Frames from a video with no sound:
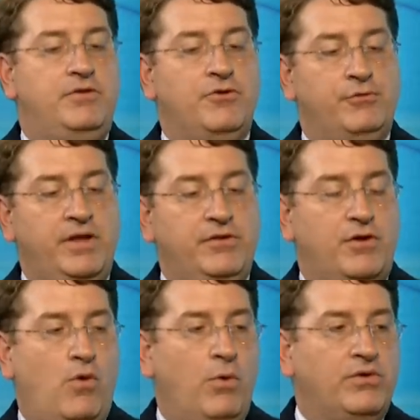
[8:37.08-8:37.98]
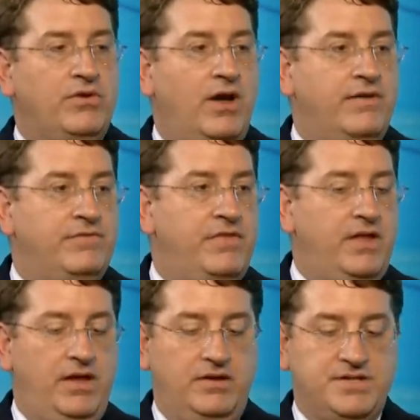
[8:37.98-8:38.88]
During the course of
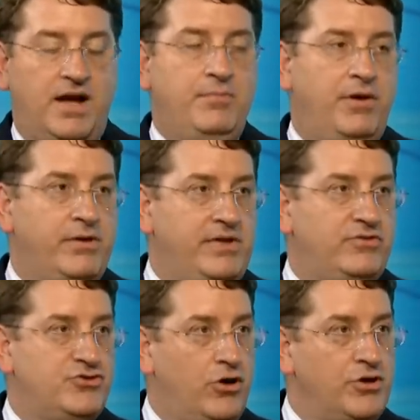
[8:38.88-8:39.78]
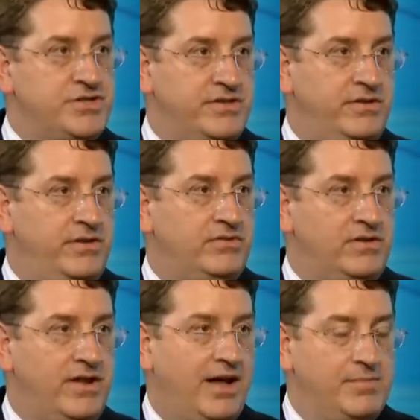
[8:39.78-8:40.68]
the time period that's charged in this
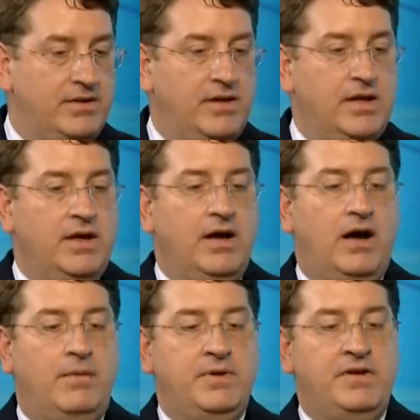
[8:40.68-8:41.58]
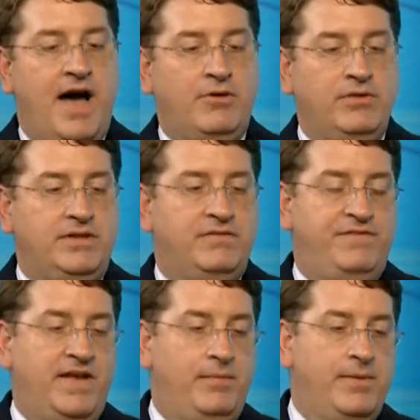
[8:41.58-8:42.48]
indictment, not only did
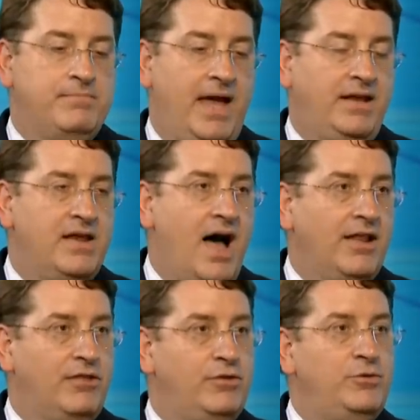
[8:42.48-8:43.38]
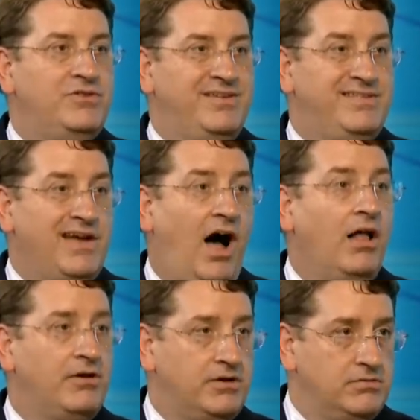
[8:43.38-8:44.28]
Fannie Mae not lose a
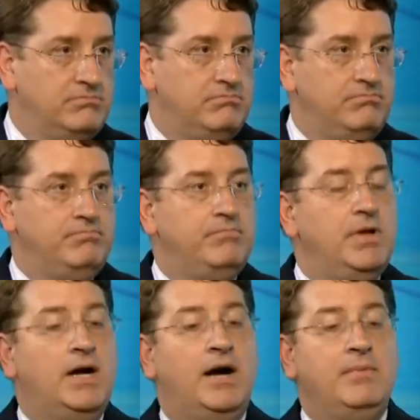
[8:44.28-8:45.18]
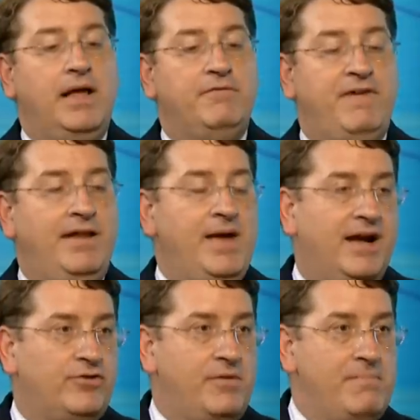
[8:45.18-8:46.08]
dollar, Fannie Mae
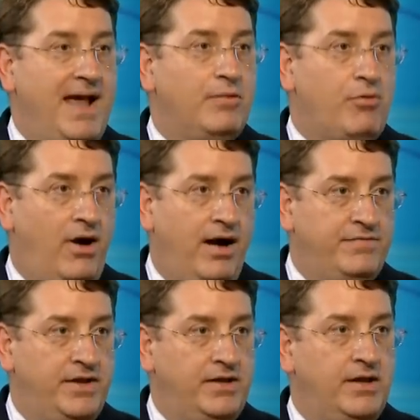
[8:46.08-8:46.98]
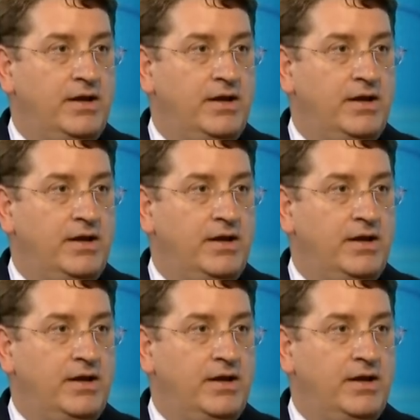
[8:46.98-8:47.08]
actually made a profit